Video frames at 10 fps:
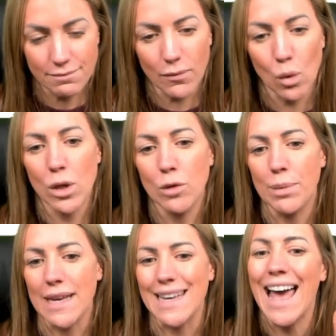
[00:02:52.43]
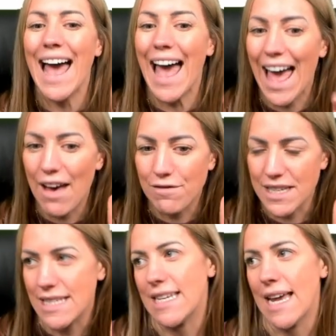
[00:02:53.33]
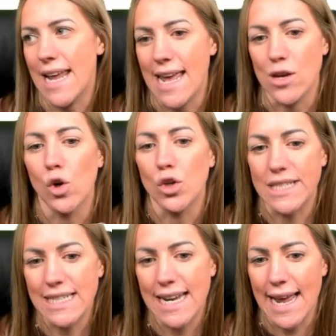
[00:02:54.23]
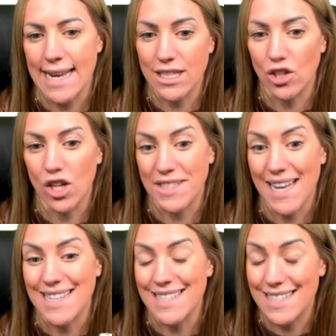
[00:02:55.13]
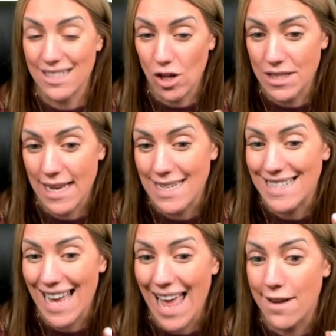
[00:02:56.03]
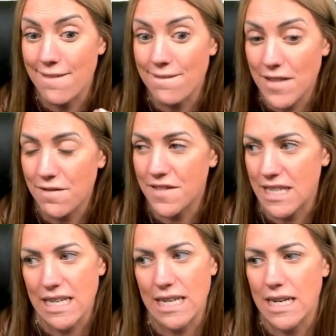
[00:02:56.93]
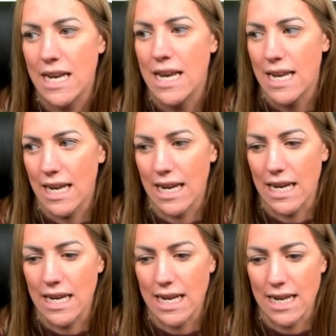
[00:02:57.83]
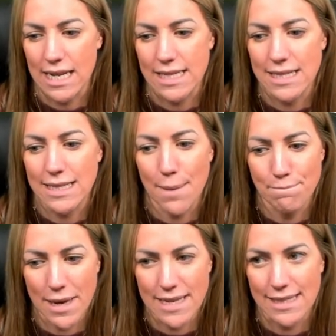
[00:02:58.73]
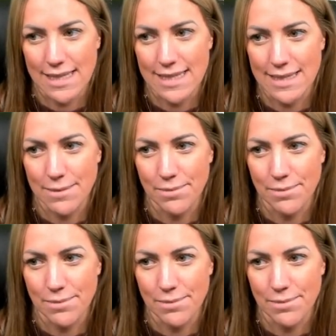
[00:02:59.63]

will be heavy DNA or DNA that contains N15 in its bases.